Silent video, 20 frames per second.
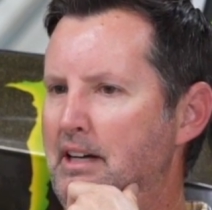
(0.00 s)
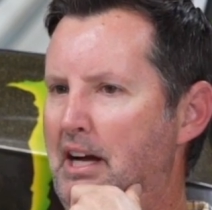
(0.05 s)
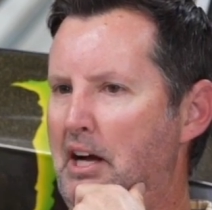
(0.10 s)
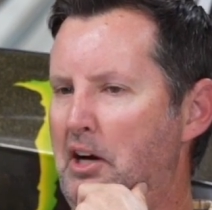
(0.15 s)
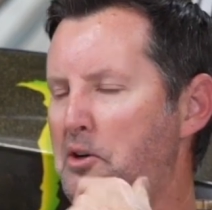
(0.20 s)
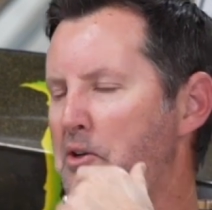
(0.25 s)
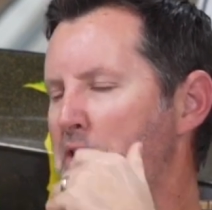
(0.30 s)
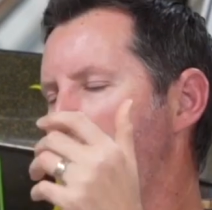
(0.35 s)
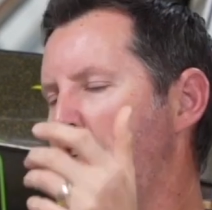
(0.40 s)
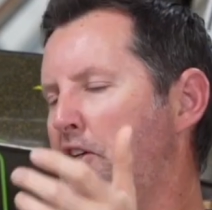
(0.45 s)

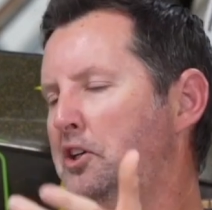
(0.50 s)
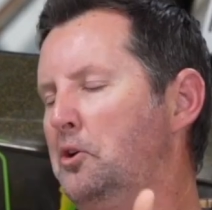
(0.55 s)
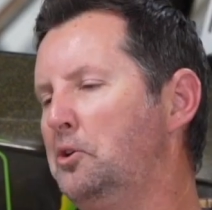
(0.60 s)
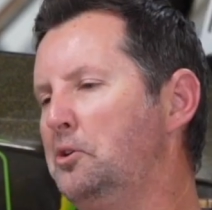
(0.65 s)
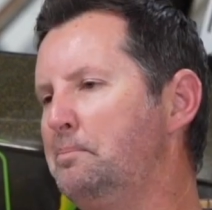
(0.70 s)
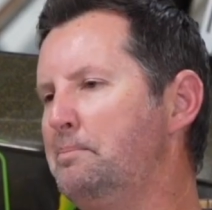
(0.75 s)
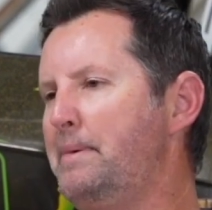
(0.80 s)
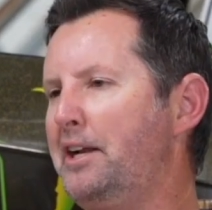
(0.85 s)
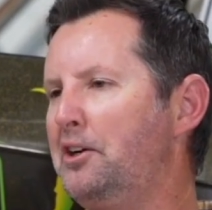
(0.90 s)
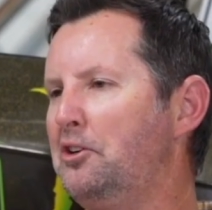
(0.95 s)
I earned a
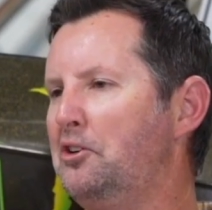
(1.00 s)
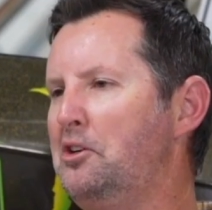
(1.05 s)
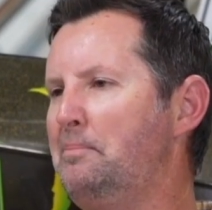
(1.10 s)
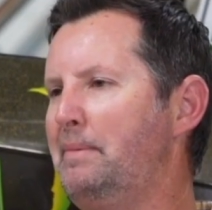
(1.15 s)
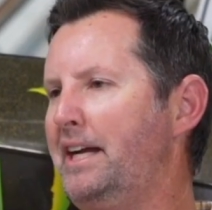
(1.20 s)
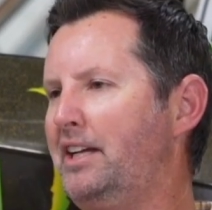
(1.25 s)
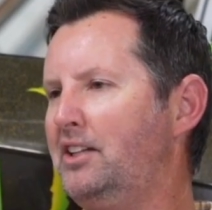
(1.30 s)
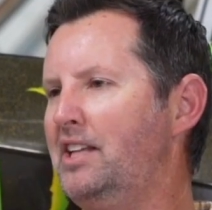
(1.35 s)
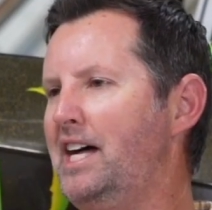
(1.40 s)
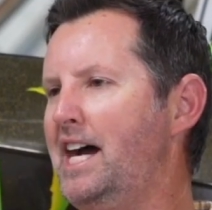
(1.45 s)
gold medal in
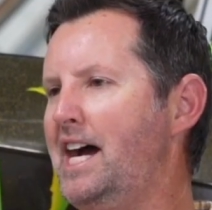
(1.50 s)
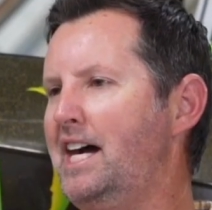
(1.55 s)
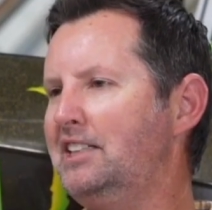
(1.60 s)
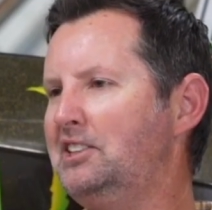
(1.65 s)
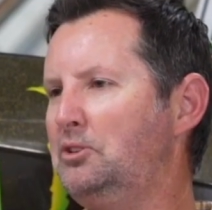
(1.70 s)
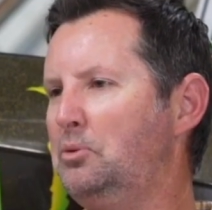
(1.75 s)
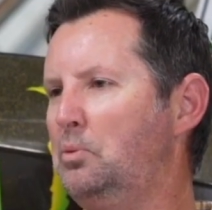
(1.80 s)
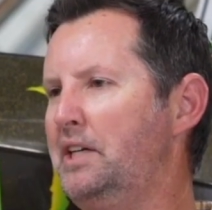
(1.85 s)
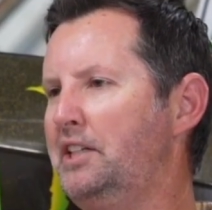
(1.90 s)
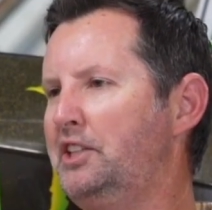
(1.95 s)
my
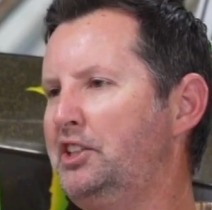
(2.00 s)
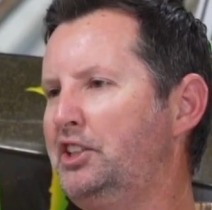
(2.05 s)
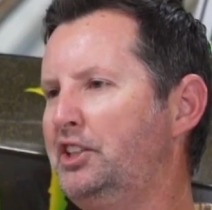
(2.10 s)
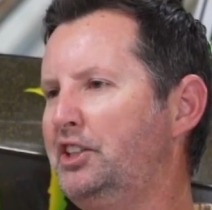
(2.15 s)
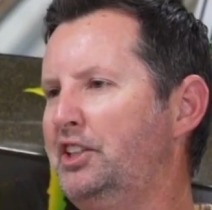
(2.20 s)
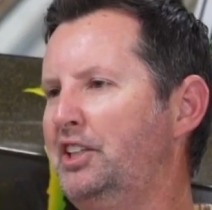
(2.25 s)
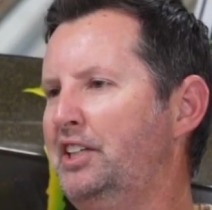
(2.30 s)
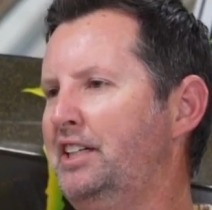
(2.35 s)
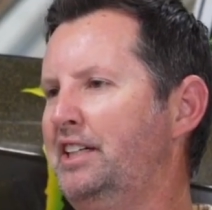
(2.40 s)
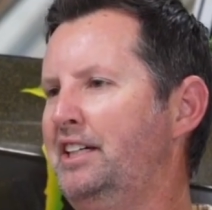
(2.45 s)
class,
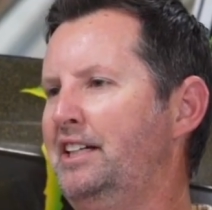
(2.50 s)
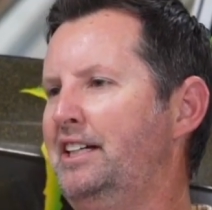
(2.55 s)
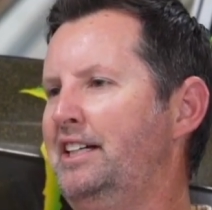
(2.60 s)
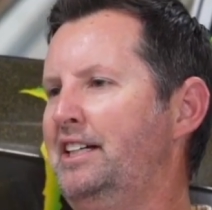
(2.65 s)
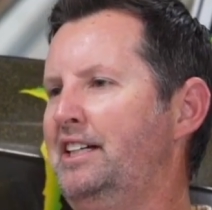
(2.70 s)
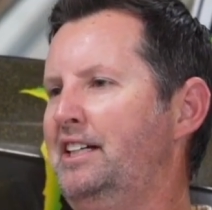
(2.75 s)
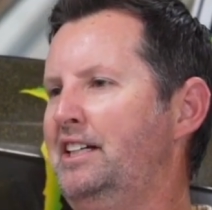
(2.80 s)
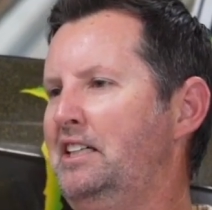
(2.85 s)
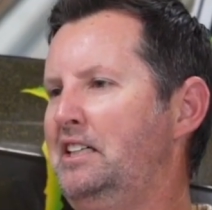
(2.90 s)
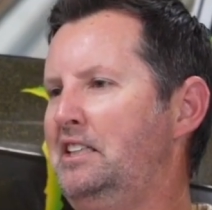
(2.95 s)
which
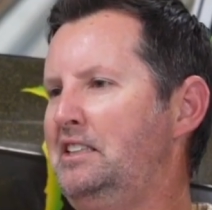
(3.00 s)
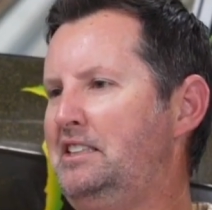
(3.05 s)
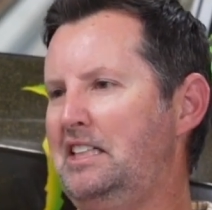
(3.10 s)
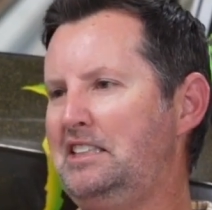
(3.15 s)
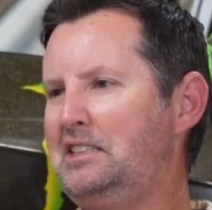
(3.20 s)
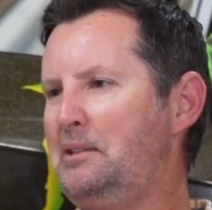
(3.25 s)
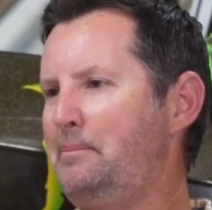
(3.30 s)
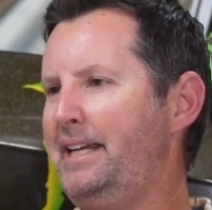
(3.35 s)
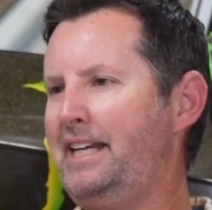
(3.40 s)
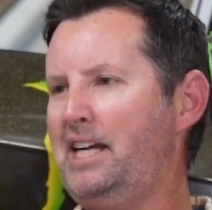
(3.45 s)

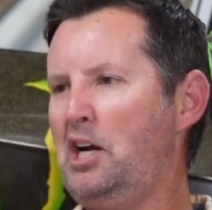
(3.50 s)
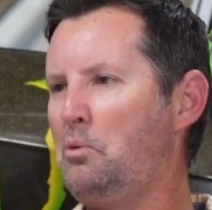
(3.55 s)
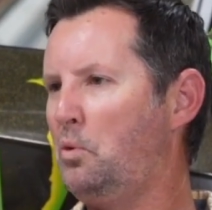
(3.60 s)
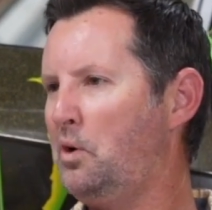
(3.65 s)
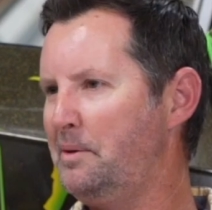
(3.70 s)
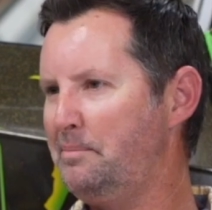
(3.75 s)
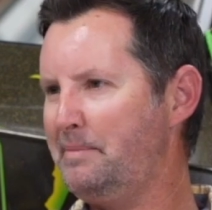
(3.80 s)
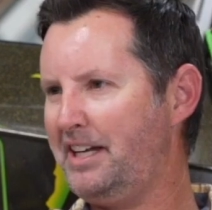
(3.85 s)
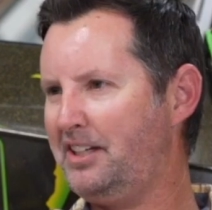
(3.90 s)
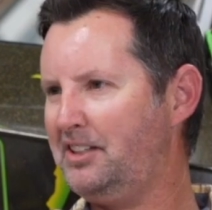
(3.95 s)
doesn't mean I
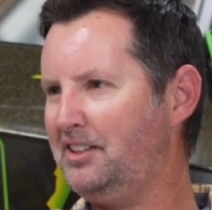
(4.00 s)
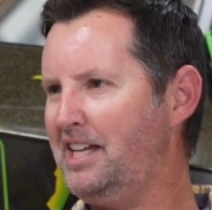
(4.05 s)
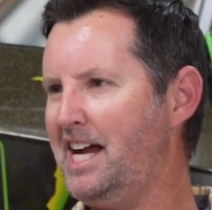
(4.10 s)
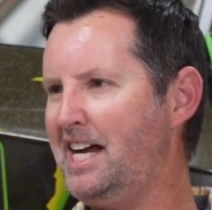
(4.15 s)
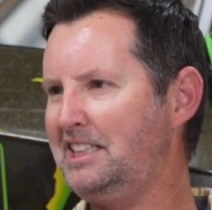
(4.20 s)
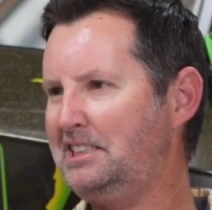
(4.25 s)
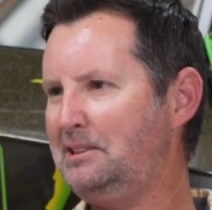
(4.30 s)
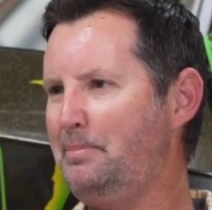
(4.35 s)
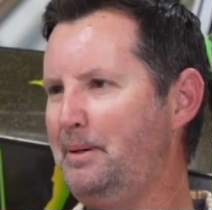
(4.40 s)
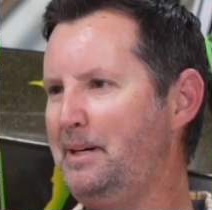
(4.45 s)
won my
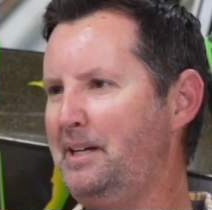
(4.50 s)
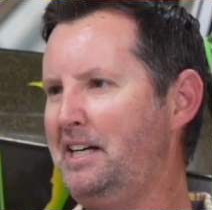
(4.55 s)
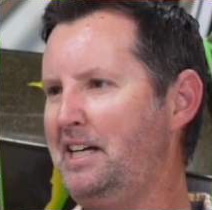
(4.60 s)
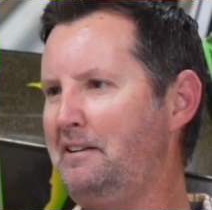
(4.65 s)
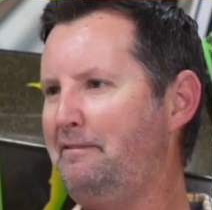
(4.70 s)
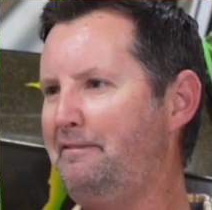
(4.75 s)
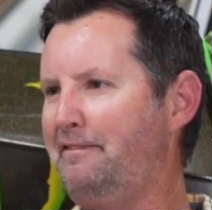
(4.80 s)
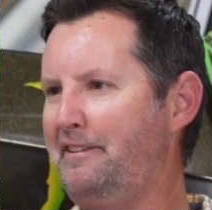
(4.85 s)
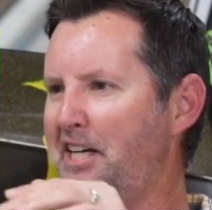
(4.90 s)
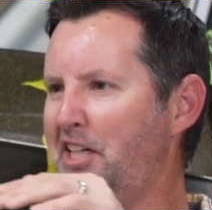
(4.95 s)
class, but mm-hmm.
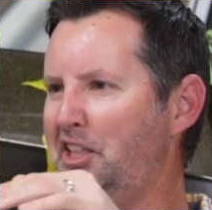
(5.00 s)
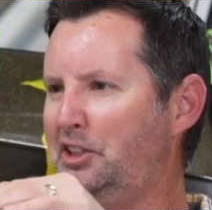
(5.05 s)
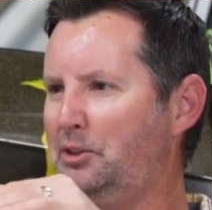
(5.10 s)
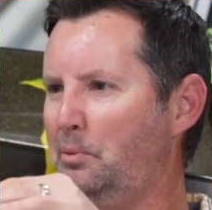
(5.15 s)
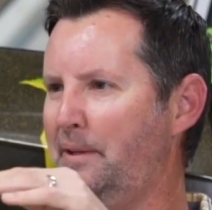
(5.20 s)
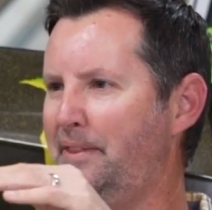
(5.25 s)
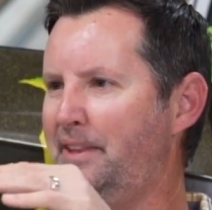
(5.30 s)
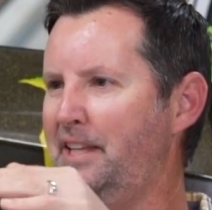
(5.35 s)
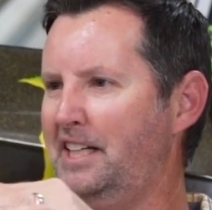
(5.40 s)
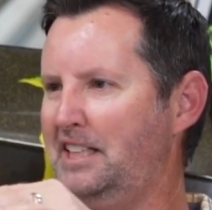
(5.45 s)
I finished
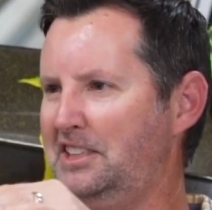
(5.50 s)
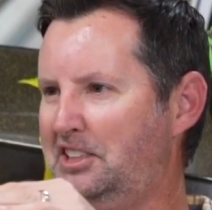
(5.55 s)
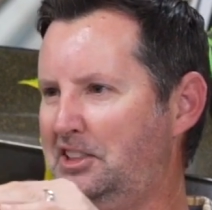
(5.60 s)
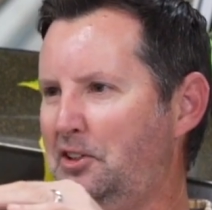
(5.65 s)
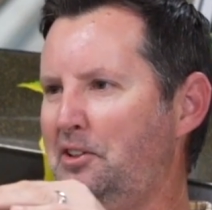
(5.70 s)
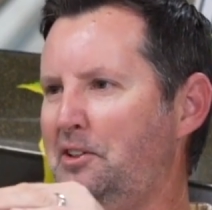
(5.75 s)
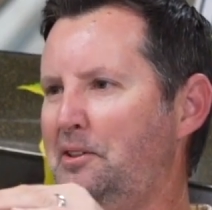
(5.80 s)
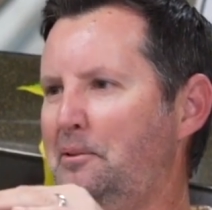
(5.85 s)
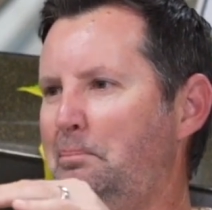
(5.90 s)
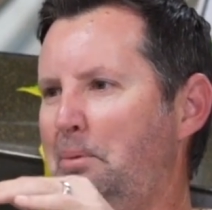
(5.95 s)
within a
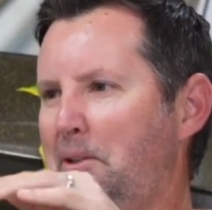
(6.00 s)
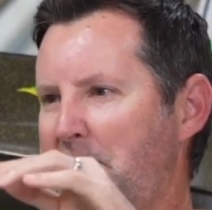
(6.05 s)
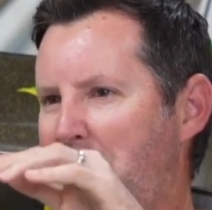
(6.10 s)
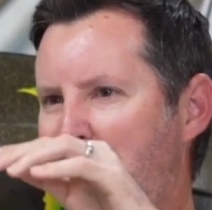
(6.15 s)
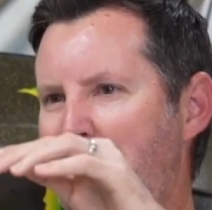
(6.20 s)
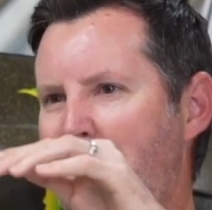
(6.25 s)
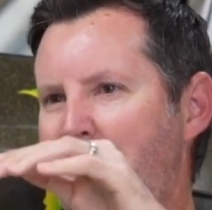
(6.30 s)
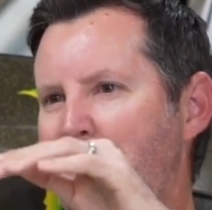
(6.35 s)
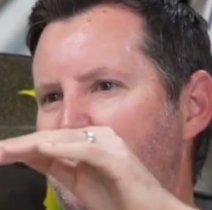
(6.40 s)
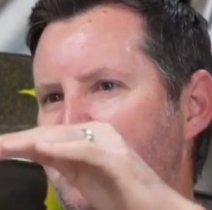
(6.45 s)
certain
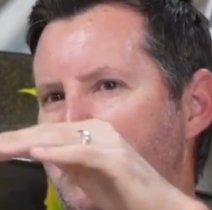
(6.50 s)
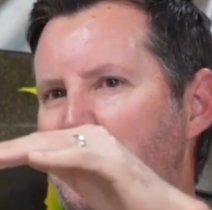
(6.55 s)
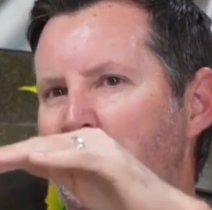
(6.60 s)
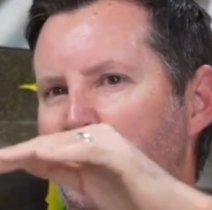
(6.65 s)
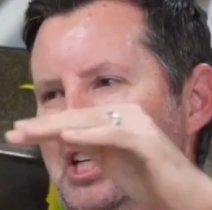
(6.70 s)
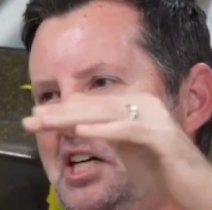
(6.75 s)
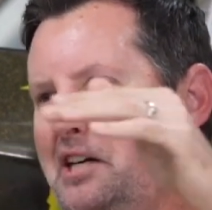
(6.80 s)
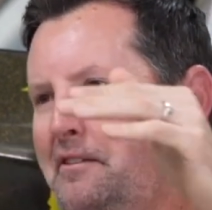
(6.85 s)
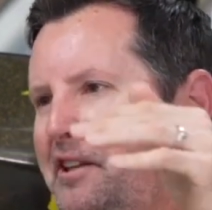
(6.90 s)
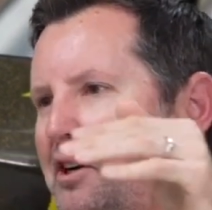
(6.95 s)

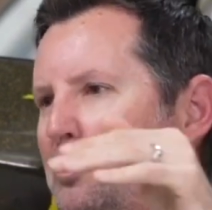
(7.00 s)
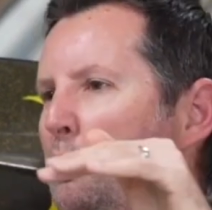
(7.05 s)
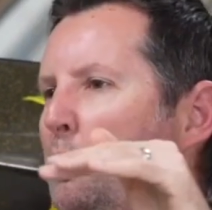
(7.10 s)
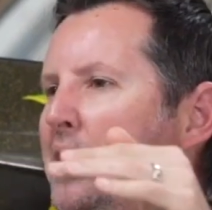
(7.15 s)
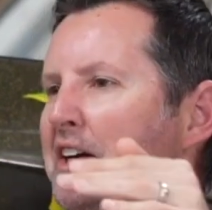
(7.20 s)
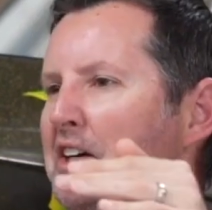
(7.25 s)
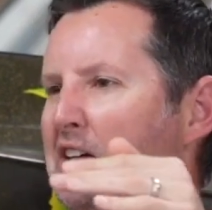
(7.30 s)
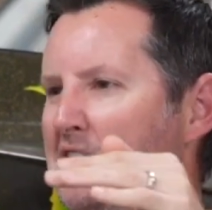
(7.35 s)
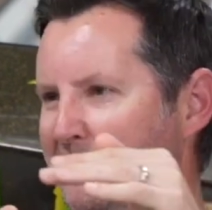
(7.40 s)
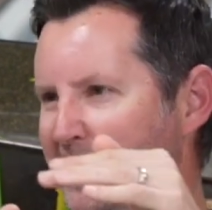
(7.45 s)
percentage of the
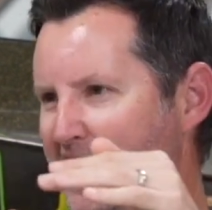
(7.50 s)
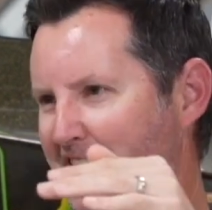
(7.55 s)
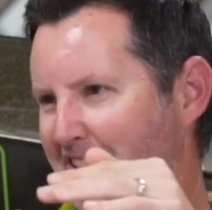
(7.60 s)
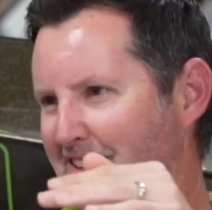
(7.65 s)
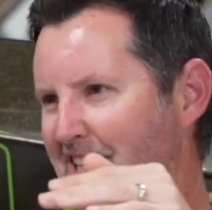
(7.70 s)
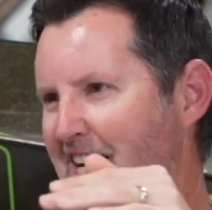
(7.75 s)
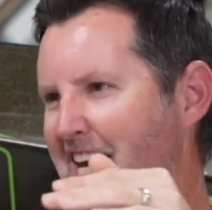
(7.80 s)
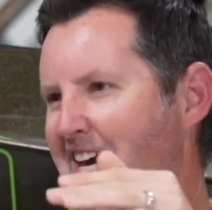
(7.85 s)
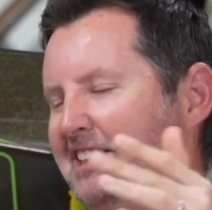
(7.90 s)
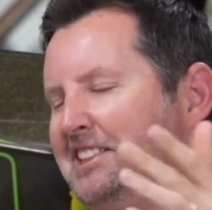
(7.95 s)
winner of that
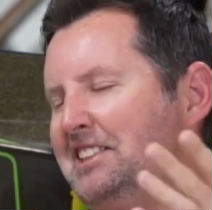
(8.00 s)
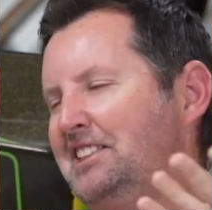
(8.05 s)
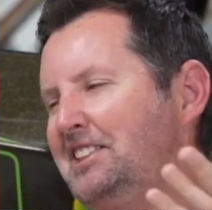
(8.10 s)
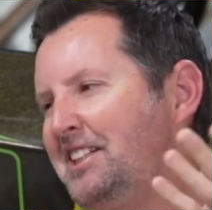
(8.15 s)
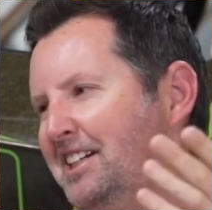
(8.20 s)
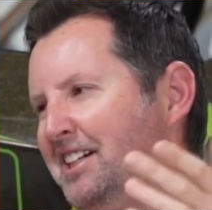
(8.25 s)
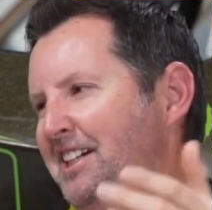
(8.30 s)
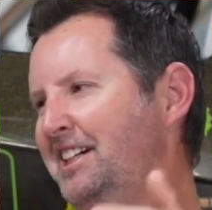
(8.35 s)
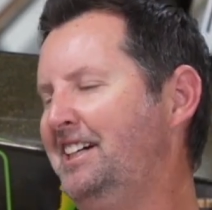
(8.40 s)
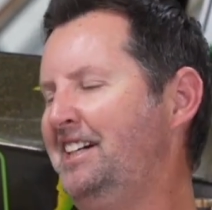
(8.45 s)
class.
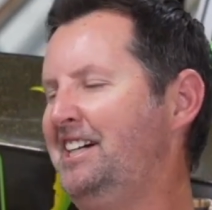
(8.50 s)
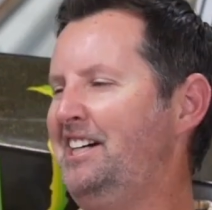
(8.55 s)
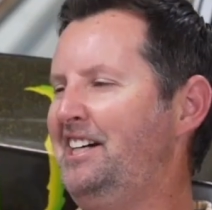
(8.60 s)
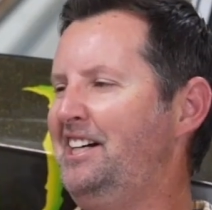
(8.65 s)
Yeah.